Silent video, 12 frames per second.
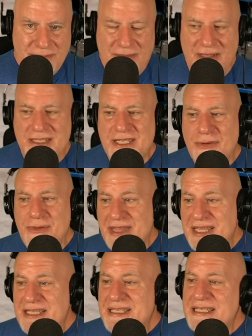So
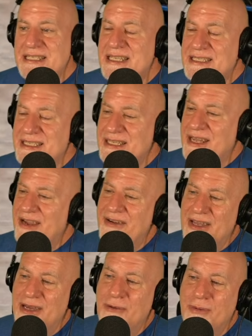this is the
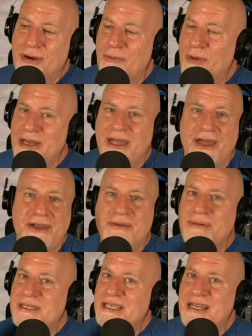scenario where
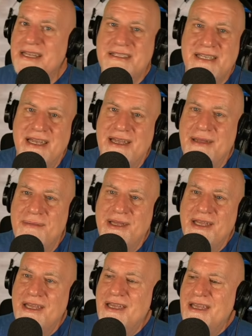100% of the time,
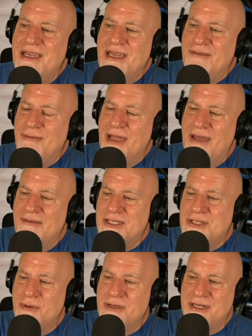if we have a
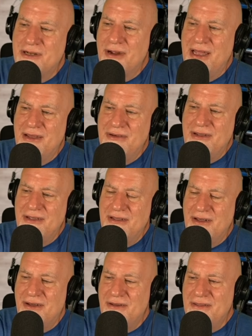short to ground
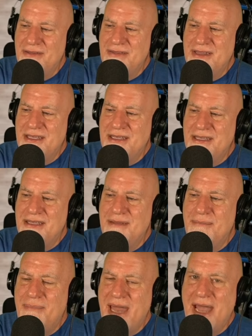on the
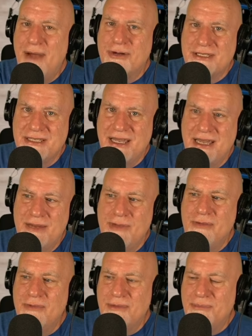power side, we
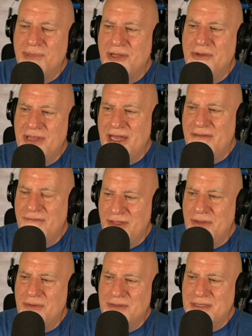will blow that
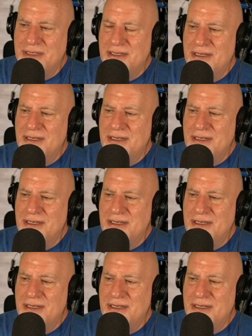fuse.